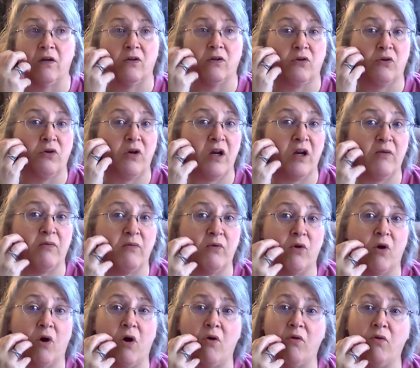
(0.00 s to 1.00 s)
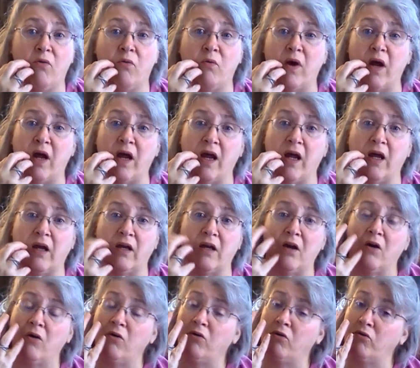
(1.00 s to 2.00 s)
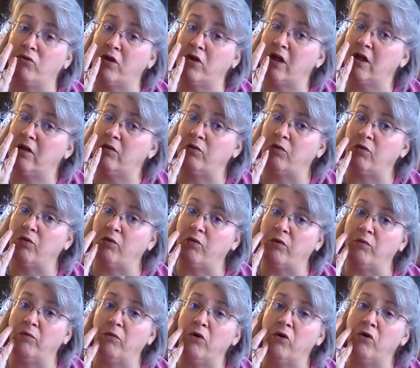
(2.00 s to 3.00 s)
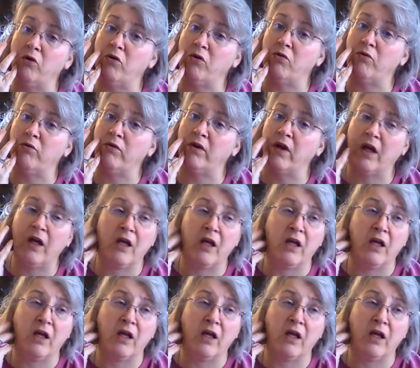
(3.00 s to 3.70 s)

So it never all the way, until those teeth were removed,